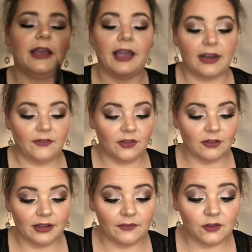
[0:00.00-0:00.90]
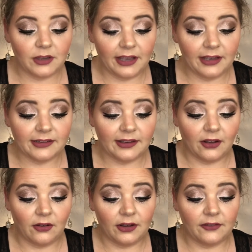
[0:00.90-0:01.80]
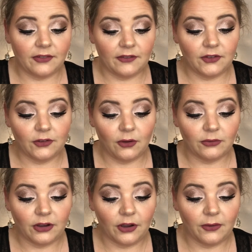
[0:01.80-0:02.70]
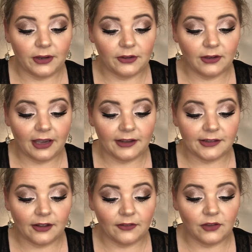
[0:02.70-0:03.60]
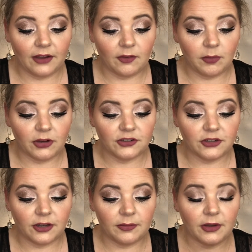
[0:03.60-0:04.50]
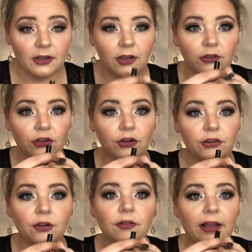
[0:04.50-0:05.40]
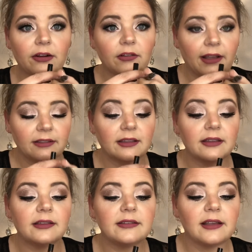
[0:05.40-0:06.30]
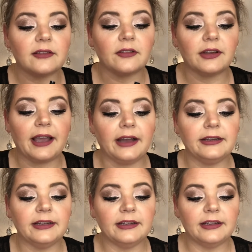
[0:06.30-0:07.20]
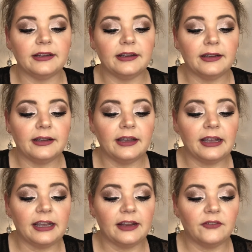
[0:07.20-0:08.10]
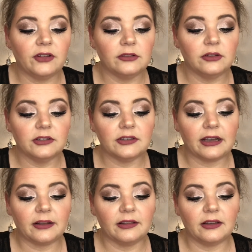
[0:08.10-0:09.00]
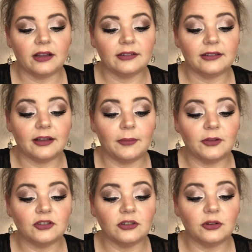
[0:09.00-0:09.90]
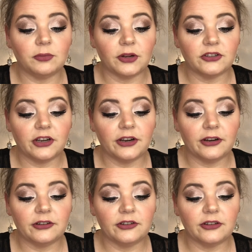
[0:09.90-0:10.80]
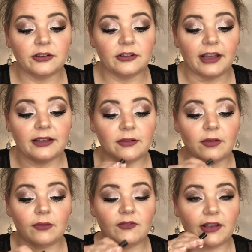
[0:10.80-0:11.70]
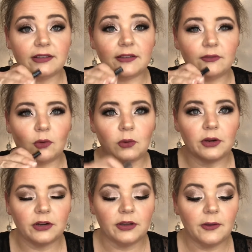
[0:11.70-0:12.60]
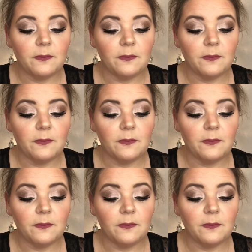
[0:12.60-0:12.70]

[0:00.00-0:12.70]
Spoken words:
And if you look, if you can't tell, if you don't know and you can't tell if you have a brush tip, turn your liner like this and look at it. And if it looks like a bunch of little brush hairs, like facing forward,